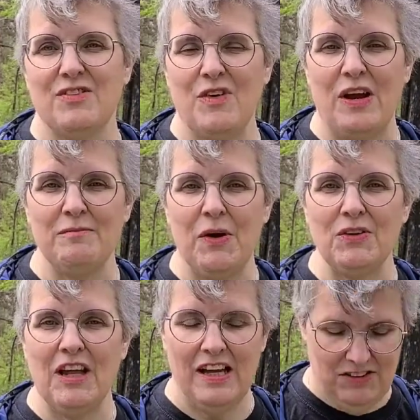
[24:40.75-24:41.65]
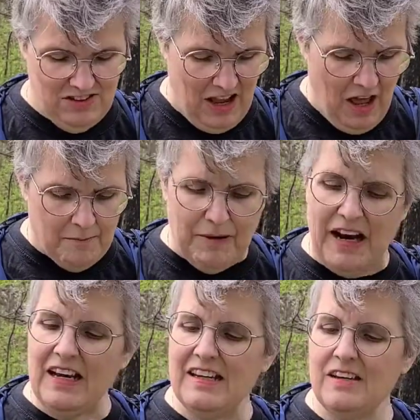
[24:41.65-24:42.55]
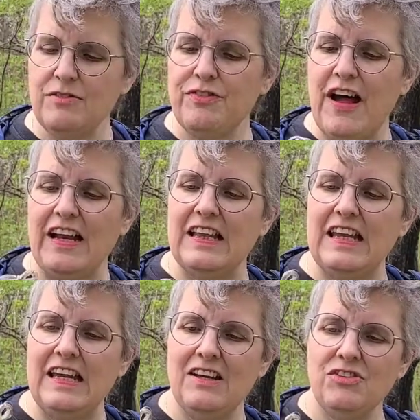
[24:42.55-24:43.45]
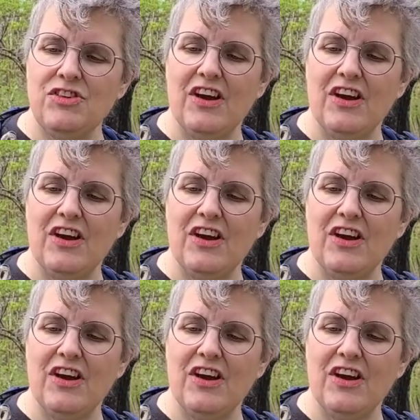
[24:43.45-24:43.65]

the rainbow lights, but I did find these.